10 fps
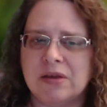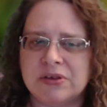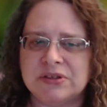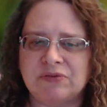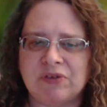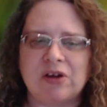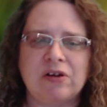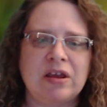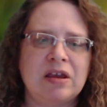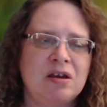this
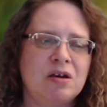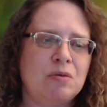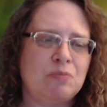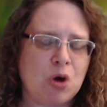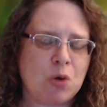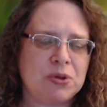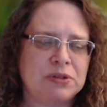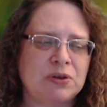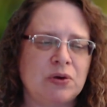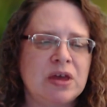very
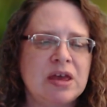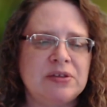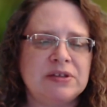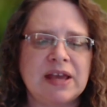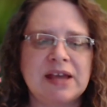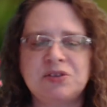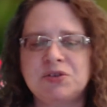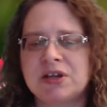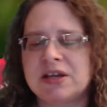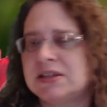moment. So this
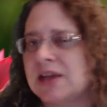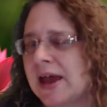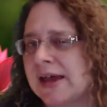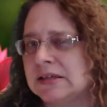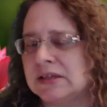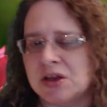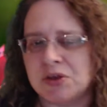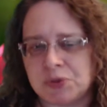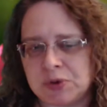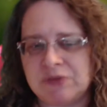exercise has
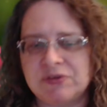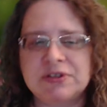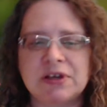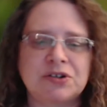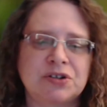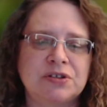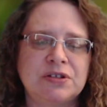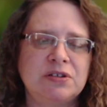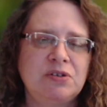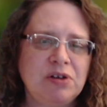3 different sections,
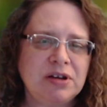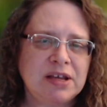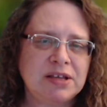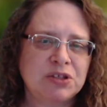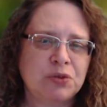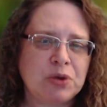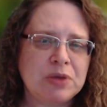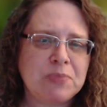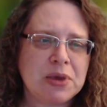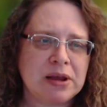and it only takes
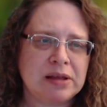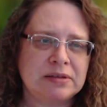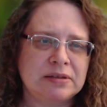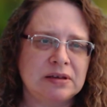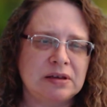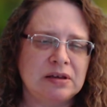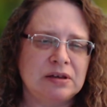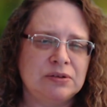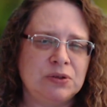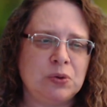3 minutes
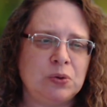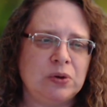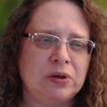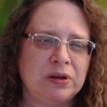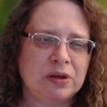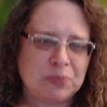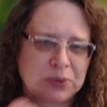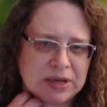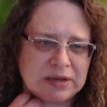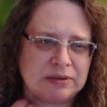to
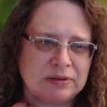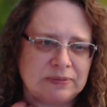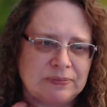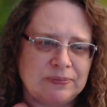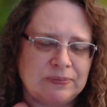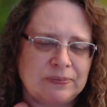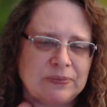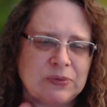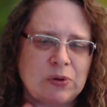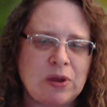complete.
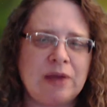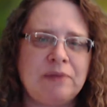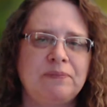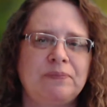Okay?